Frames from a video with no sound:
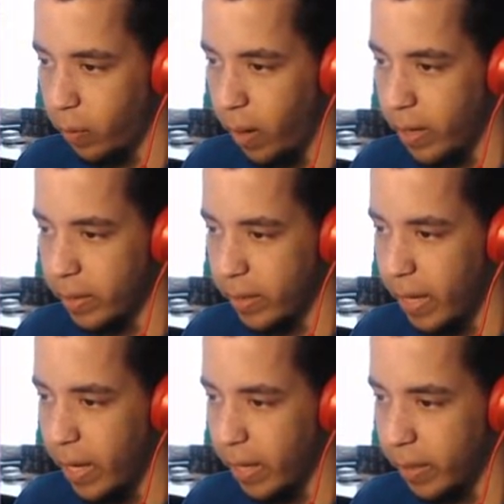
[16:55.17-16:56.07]
Why is
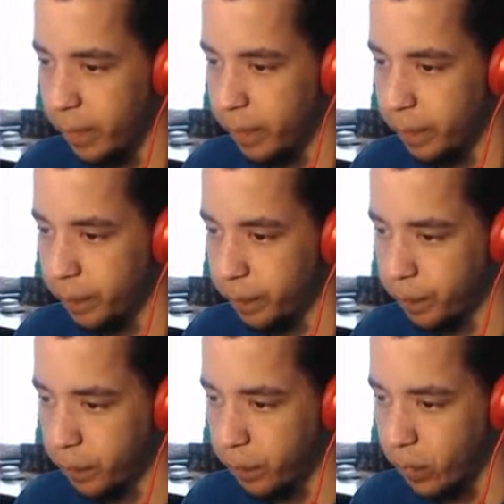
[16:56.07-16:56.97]
that?
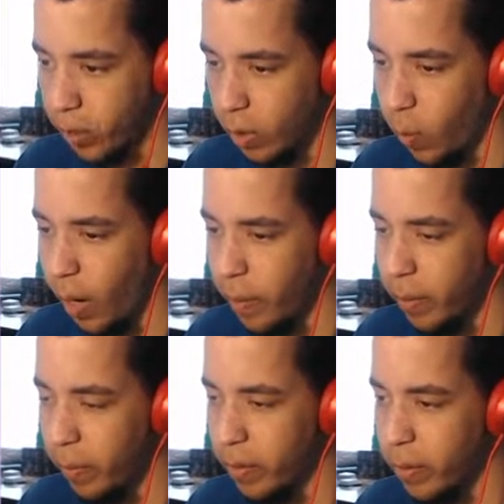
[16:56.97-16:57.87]
Why would
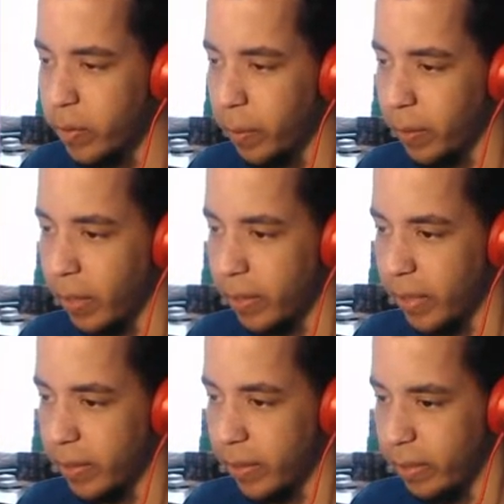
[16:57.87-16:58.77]
anyone do something like
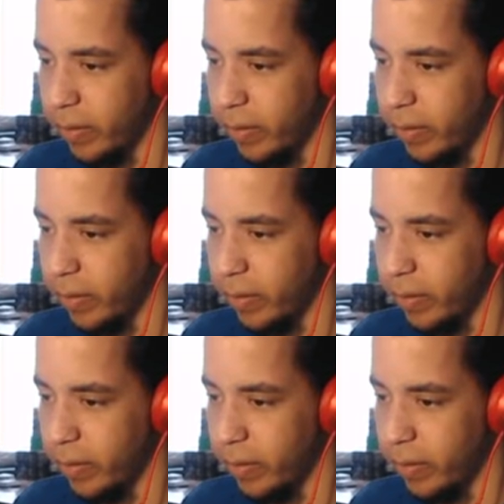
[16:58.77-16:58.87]
this?